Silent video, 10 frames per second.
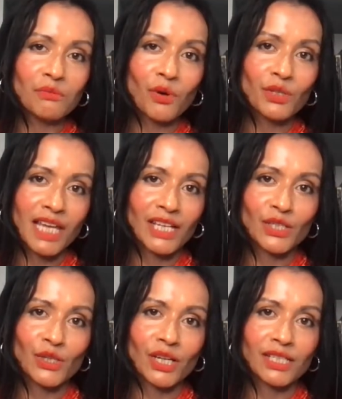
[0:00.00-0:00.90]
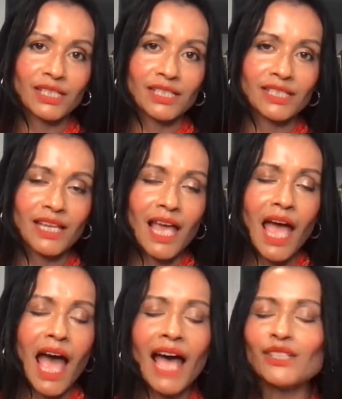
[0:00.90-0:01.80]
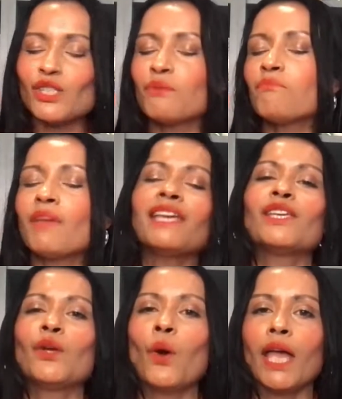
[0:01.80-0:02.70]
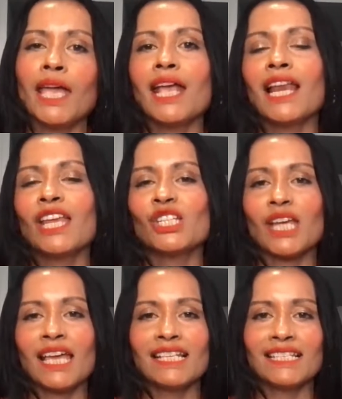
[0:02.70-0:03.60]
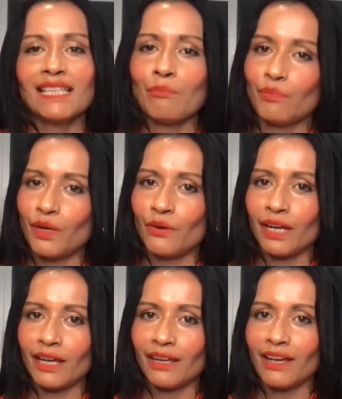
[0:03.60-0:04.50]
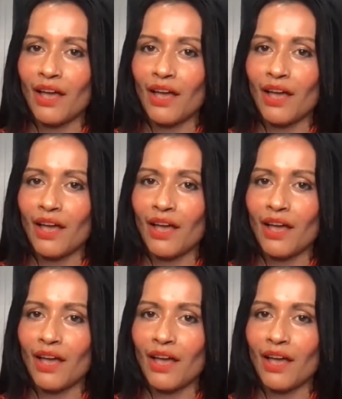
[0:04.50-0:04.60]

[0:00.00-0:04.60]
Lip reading: dexterous, and to make your English exemplary.